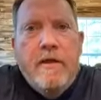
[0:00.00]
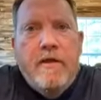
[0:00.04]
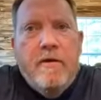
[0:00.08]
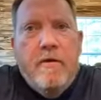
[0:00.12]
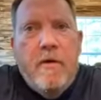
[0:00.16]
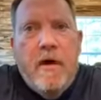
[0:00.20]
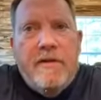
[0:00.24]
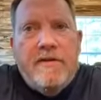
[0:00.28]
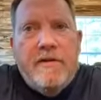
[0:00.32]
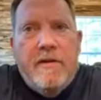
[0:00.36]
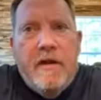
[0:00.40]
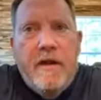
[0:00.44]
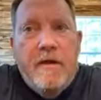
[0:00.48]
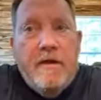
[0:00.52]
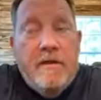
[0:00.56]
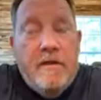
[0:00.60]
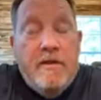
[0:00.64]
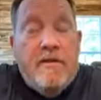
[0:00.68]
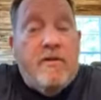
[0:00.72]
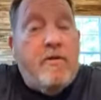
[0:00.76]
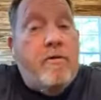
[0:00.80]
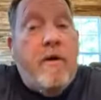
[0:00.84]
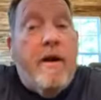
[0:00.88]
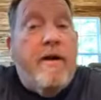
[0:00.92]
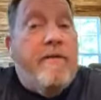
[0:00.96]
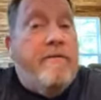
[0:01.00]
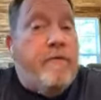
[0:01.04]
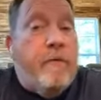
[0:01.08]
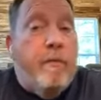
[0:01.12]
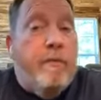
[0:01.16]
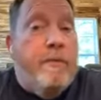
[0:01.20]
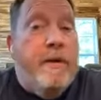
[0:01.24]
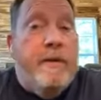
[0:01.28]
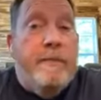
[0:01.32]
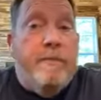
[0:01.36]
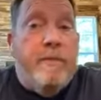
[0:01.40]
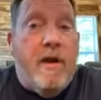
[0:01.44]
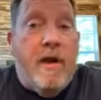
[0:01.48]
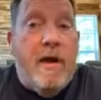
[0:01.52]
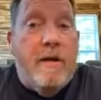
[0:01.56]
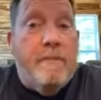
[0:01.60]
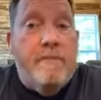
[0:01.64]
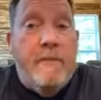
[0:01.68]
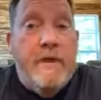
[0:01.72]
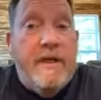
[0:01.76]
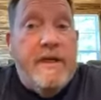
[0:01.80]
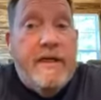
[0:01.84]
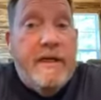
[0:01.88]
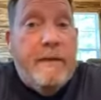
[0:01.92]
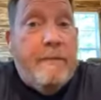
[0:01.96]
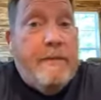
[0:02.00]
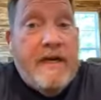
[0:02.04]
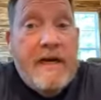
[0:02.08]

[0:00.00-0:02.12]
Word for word: you know I, it's great for people like me.